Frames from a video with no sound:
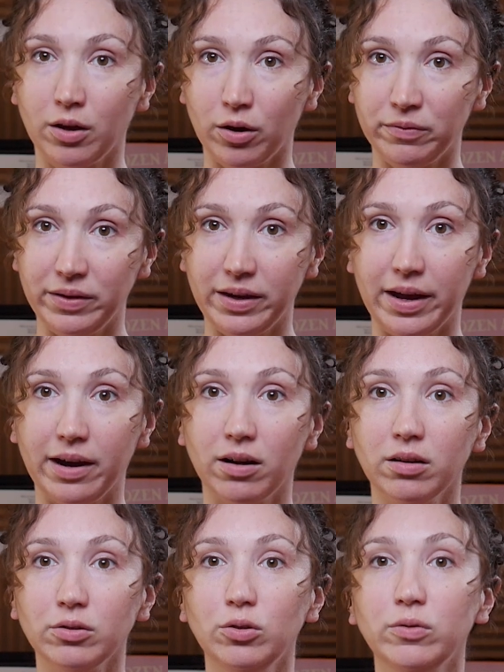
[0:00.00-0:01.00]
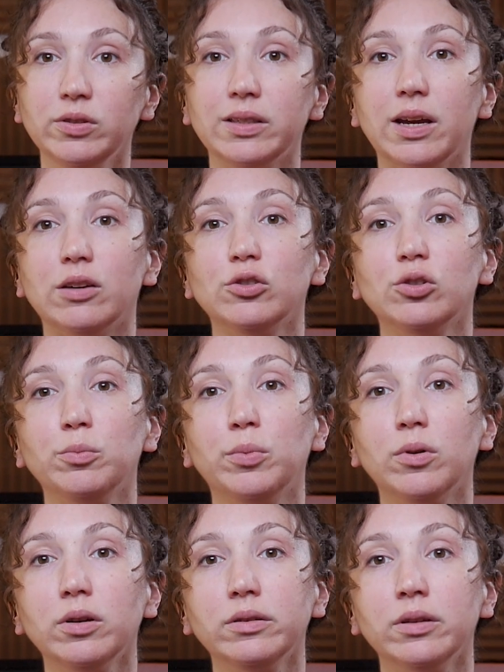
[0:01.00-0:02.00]
of the air, use air
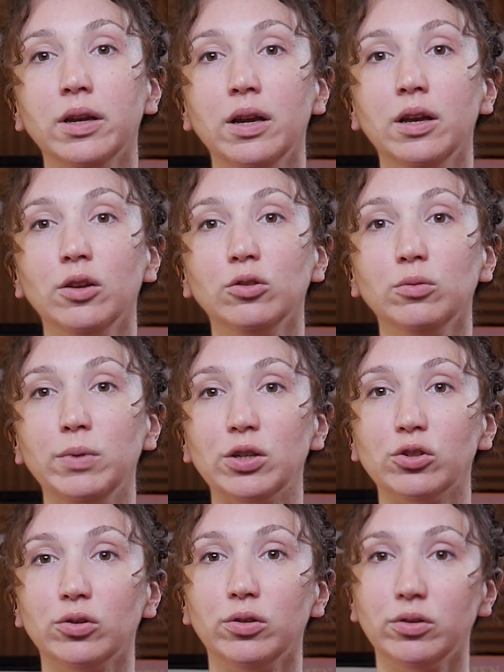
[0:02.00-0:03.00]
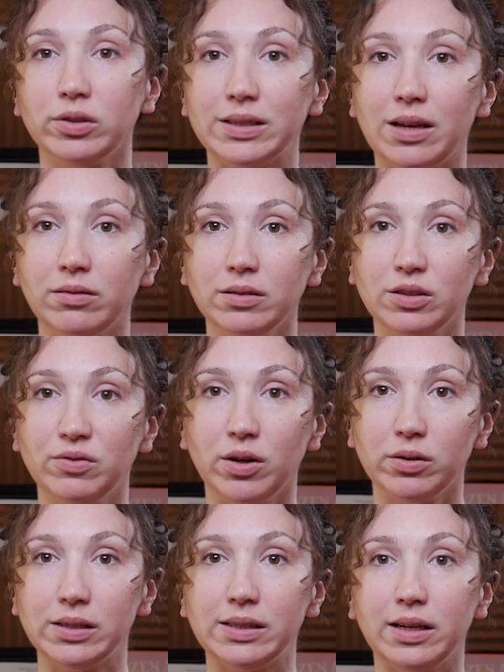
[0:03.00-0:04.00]
support to make sure your sound is
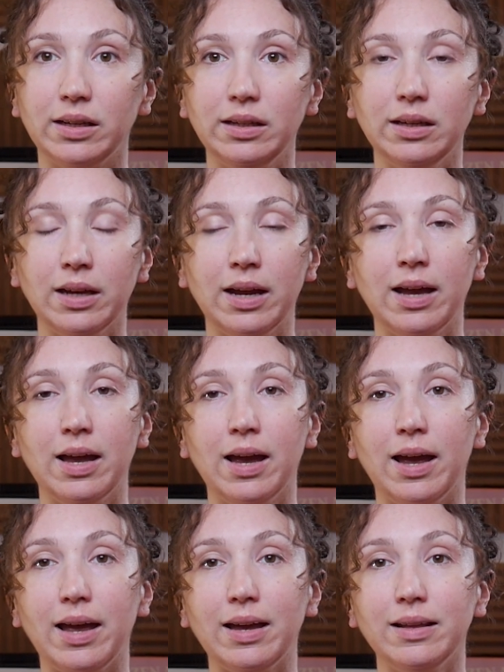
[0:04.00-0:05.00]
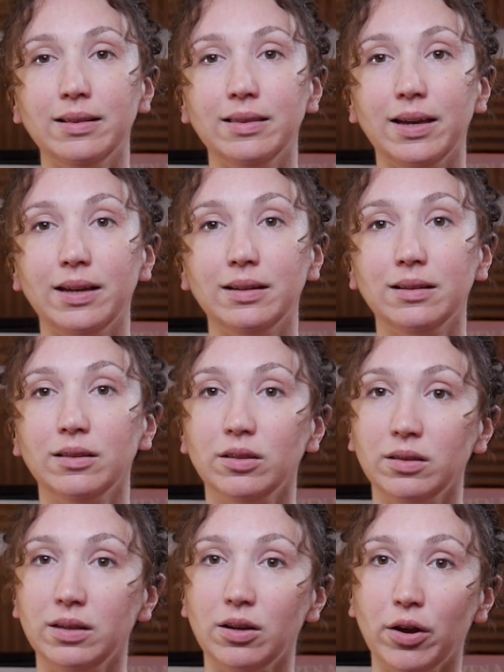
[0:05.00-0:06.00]
very steady. And then
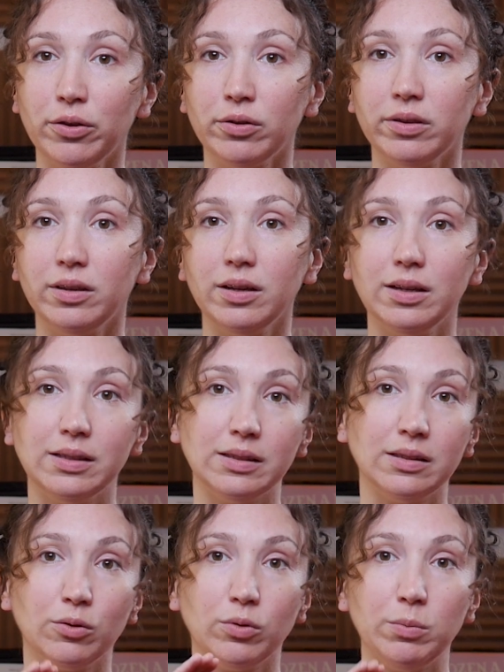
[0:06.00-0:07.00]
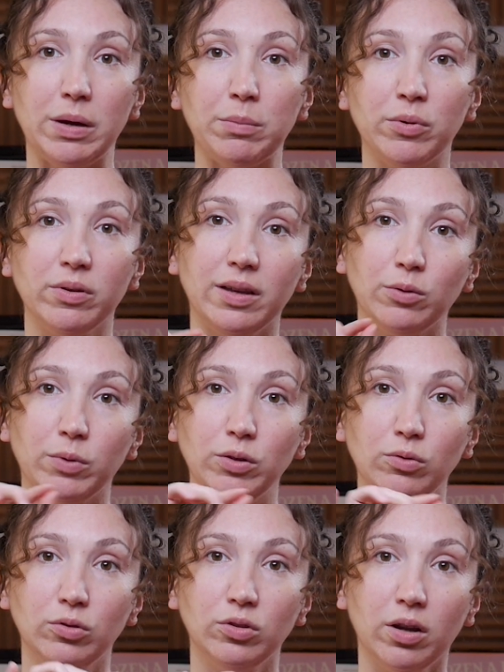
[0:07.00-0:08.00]
the other thing is remember that
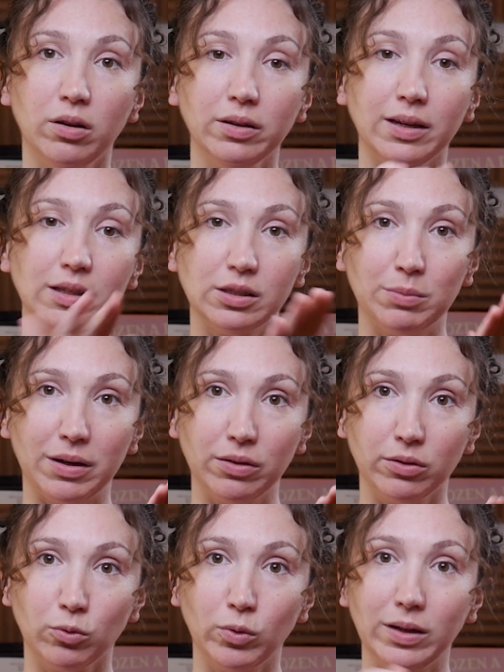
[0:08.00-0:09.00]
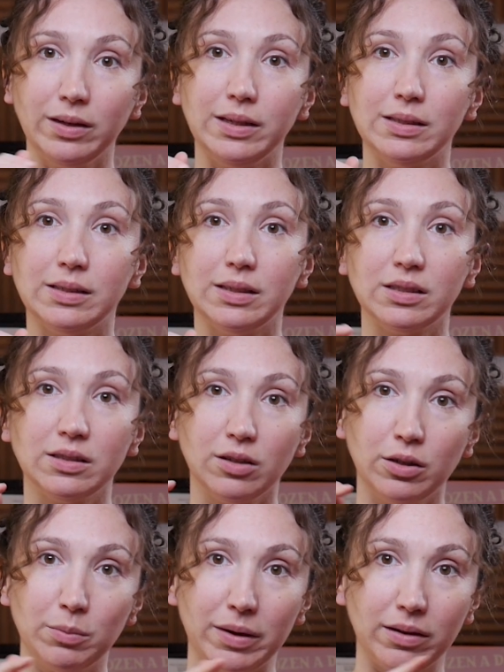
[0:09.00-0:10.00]
when you tongue, it's about release. It's
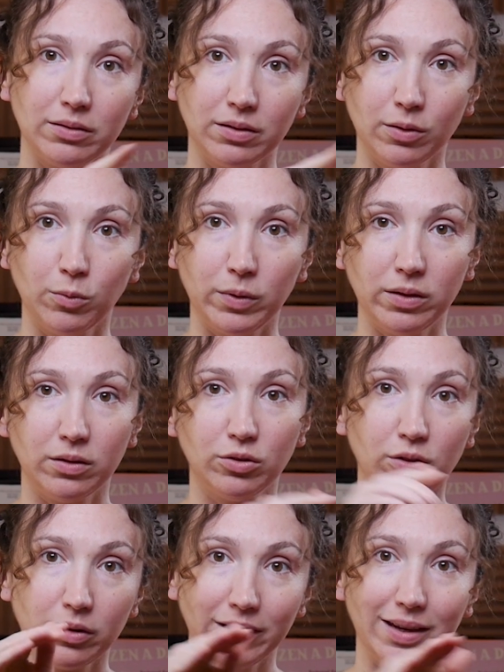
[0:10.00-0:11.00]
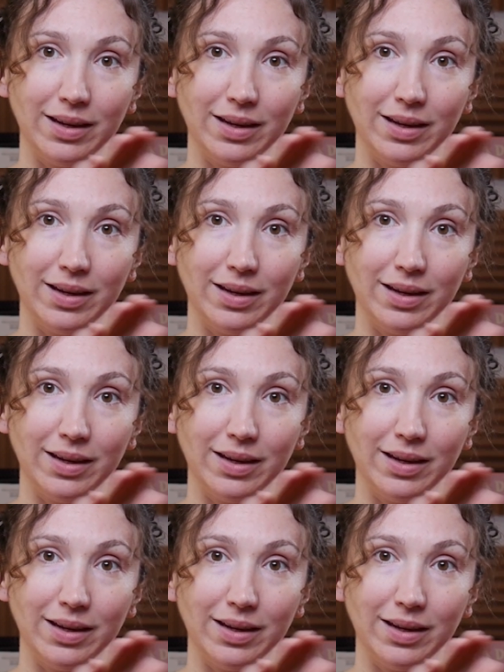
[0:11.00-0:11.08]
not about when the tongue